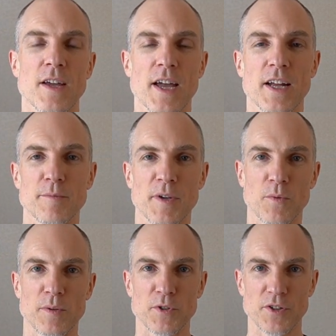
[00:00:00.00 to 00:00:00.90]
And you may
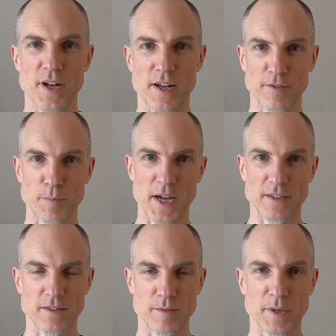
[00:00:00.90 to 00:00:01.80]
want to bring your hands back
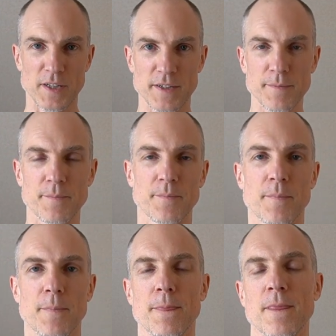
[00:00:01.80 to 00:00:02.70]
to the belly.
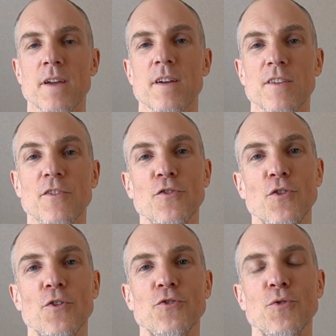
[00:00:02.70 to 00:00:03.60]
This is
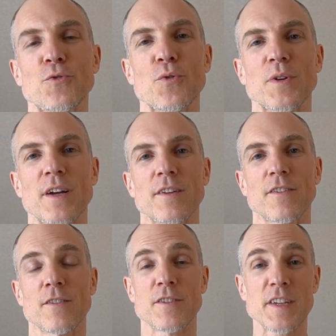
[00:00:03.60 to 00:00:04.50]
also known
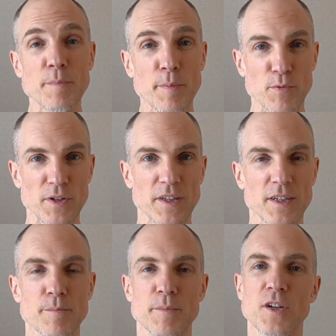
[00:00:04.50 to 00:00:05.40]
as deep
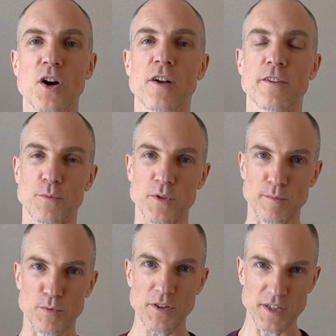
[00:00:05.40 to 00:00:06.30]
breathing because we're
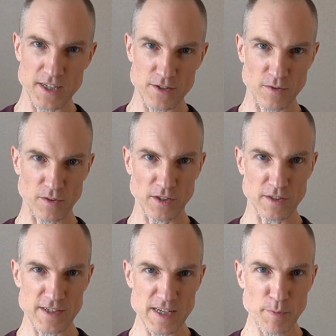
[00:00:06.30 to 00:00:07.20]
breathing into the
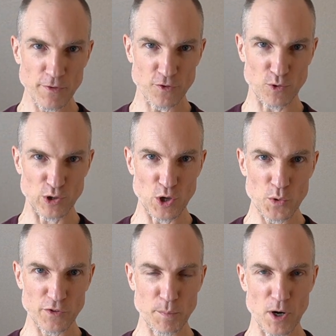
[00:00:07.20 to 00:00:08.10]
deepest or
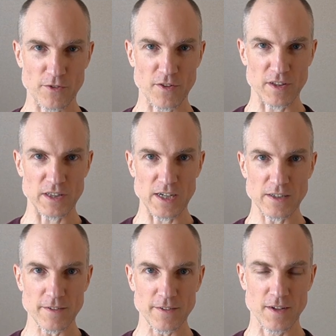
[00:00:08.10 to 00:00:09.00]
lowest parts of the
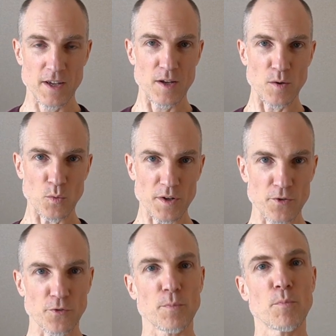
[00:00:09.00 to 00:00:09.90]
lungs where
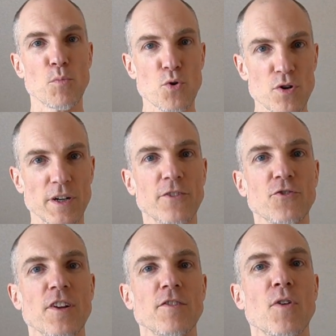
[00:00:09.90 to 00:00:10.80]
there's more
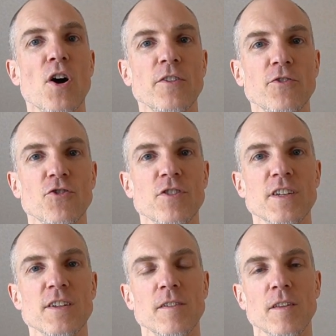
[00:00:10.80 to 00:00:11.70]
exchange of oxygen
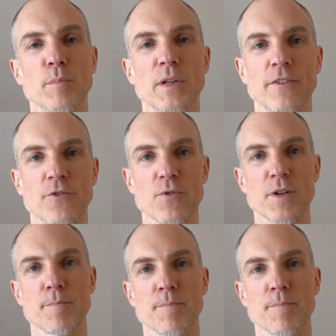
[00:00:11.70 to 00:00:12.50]
into the bloodstream.